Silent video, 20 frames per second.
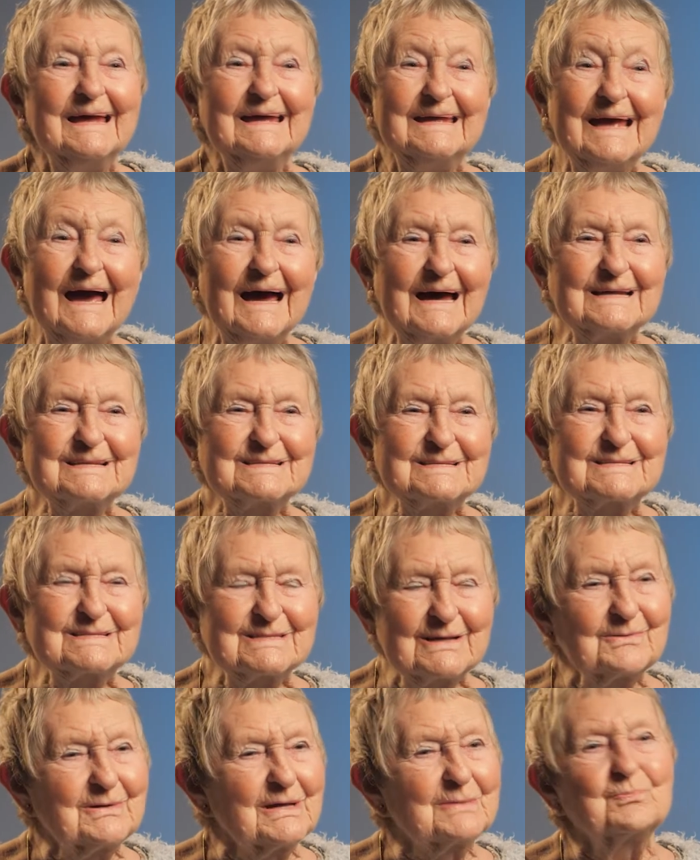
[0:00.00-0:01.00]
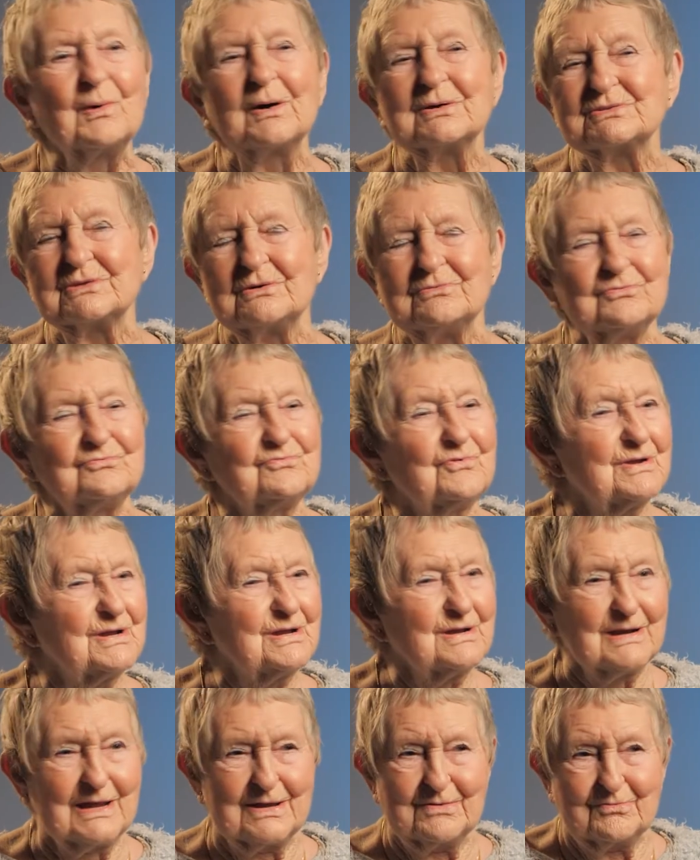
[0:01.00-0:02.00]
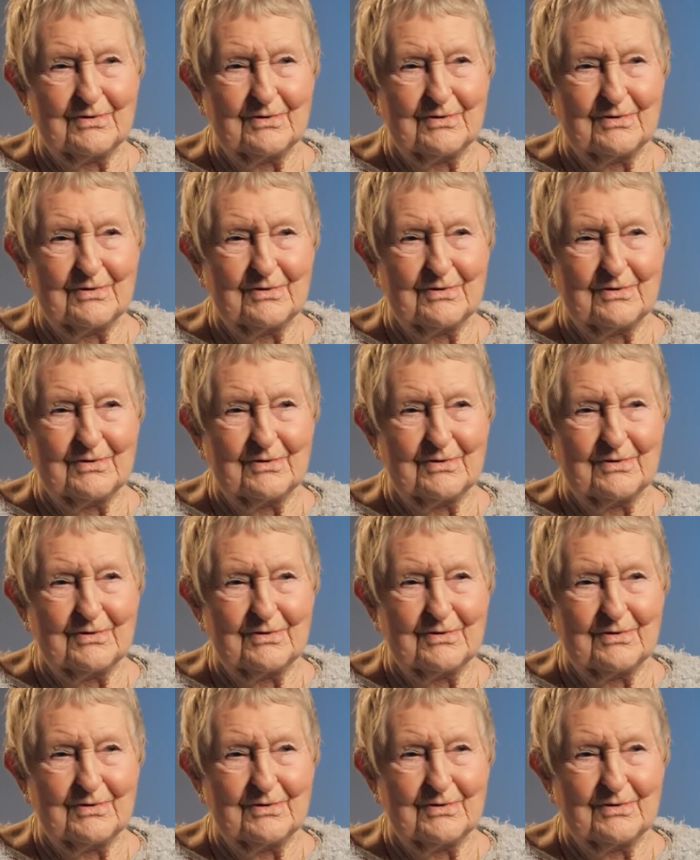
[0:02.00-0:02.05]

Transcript: Yes, so it was a really,